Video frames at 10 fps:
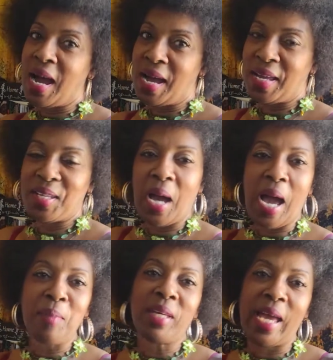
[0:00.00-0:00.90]
Hi,
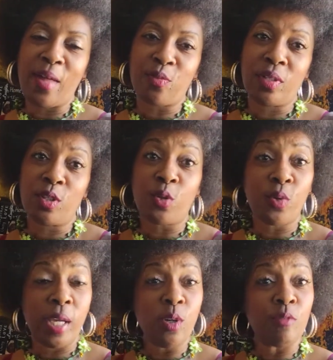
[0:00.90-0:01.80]
I'm Katherine, the
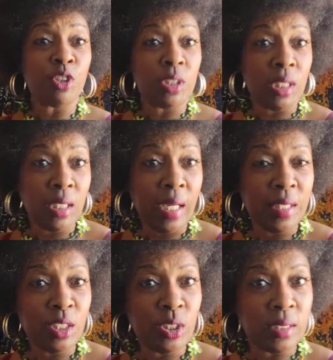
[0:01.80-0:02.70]
creator of Shia
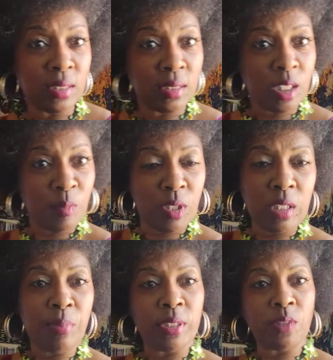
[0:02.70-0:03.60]
and the Jetsons
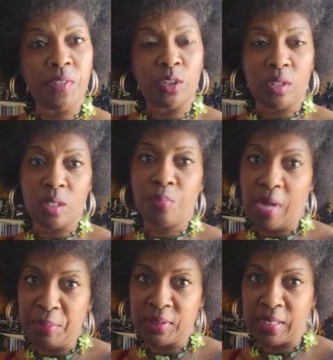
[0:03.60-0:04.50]
Community Preservation of the
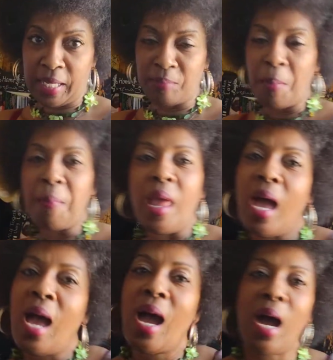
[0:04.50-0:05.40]
Promised Land.
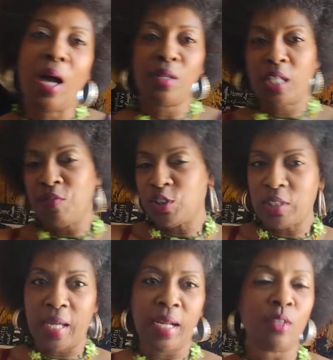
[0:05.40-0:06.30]
Uh, give a
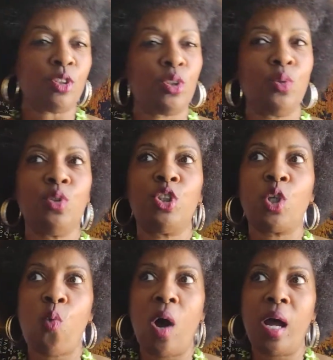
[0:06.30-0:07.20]
shout out to
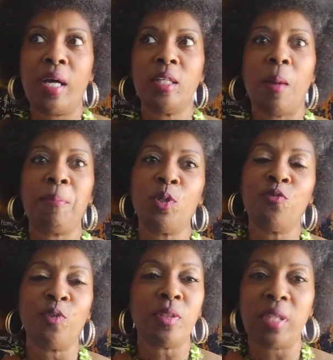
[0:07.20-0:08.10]
Jaquan
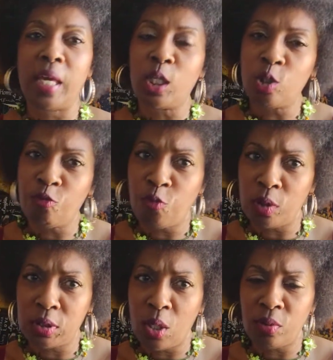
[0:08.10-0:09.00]
Buford. Thank you
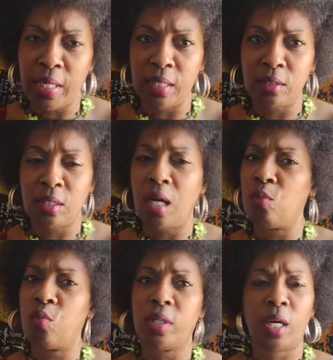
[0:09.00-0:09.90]
for donating uh,
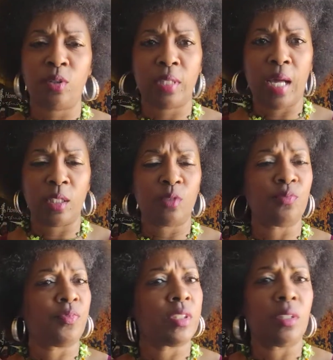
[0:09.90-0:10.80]
$100
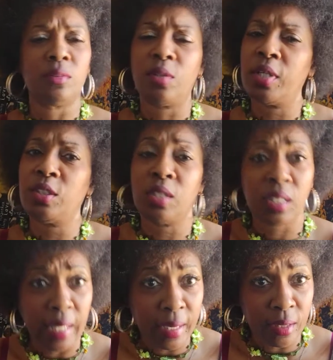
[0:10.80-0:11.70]
for your
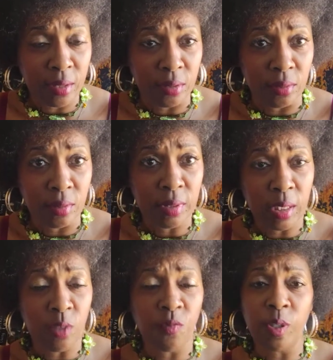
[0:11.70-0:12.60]
donation. Thank you.
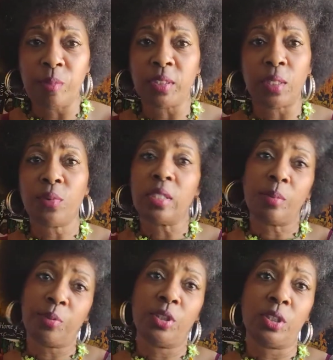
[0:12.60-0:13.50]
Thank you very much. I really
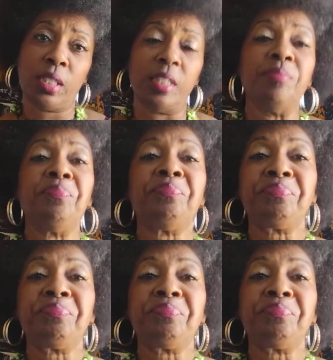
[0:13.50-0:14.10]
appreciate it.